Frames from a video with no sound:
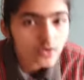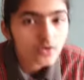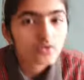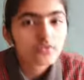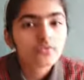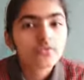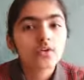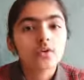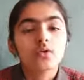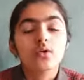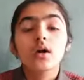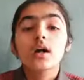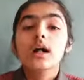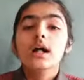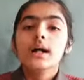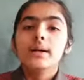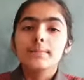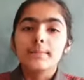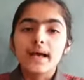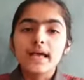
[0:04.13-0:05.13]
of you.
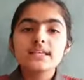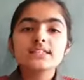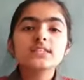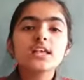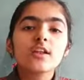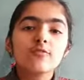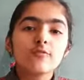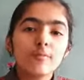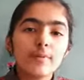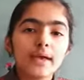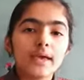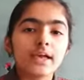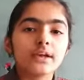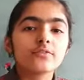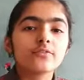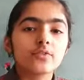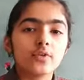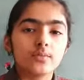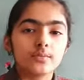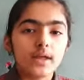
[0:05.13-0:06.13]
Myself
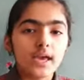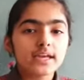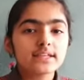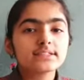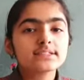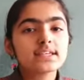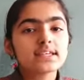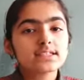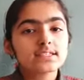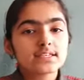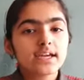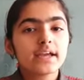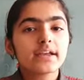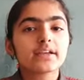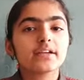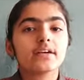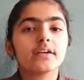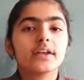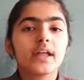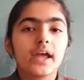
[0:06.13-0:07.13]
Mehak from 9th C
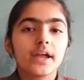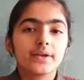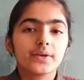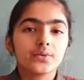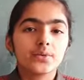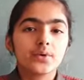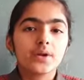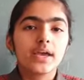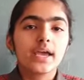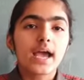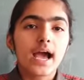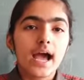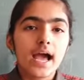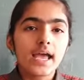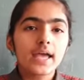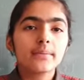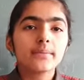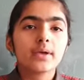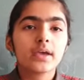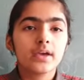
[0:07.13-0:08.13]
standard and today I
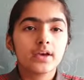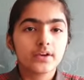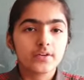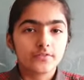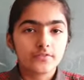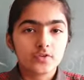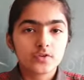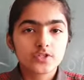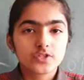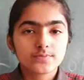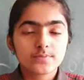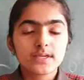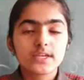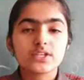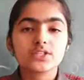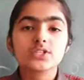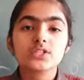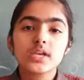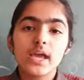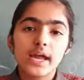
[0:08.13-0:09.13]
am here for
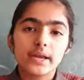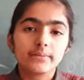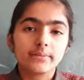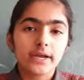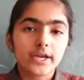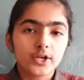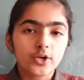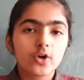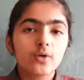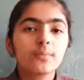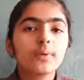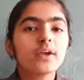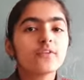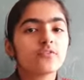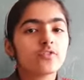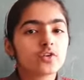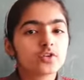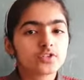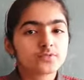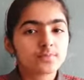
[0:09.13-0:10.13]
speech and my topic
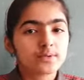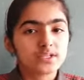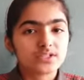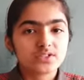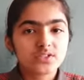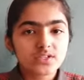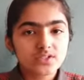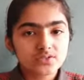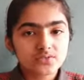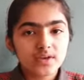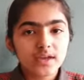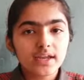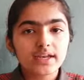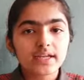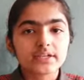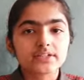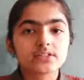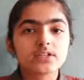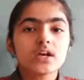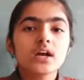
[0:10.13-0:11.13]
for speech is
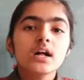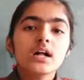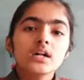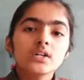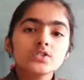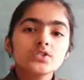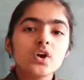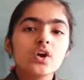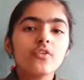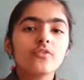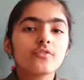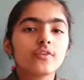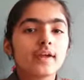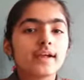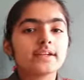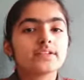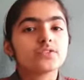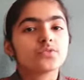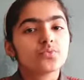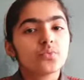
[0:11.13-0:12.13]
drainage. So
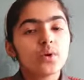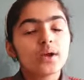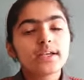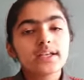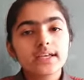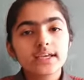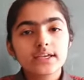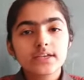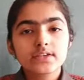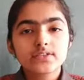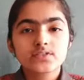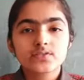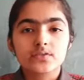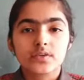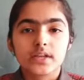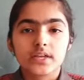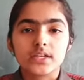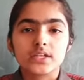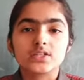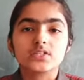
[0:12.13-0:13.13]
friends, what is
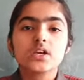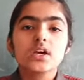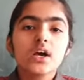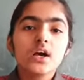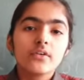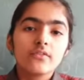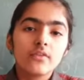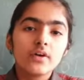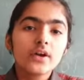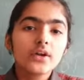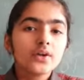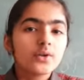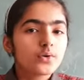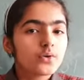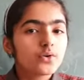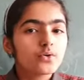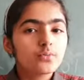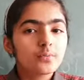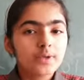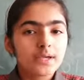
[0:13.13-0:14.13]
drainage? What do
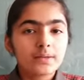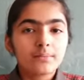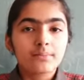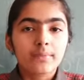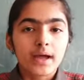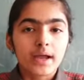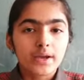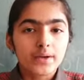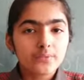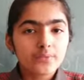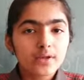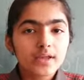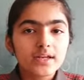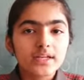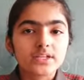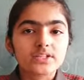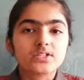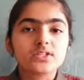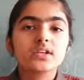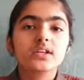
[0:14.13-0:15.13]
you mean by
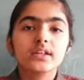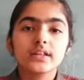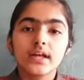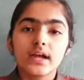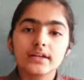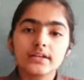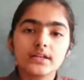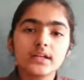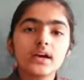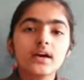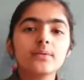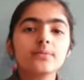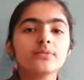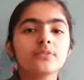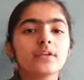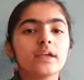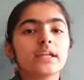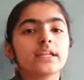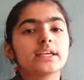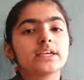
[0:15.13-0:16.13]
drainage? The term
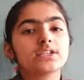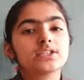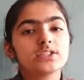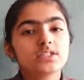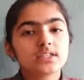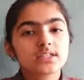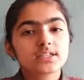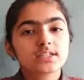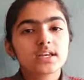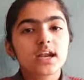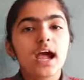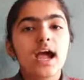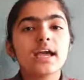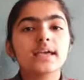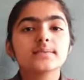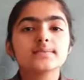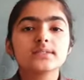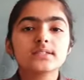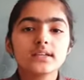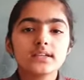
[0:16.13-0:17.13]
drainage
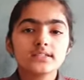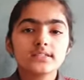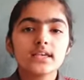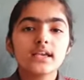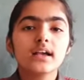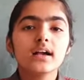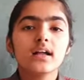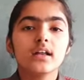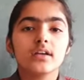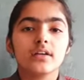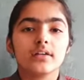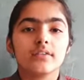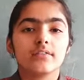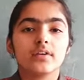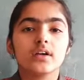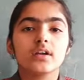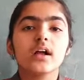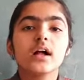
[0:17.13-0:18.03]
describes the single river.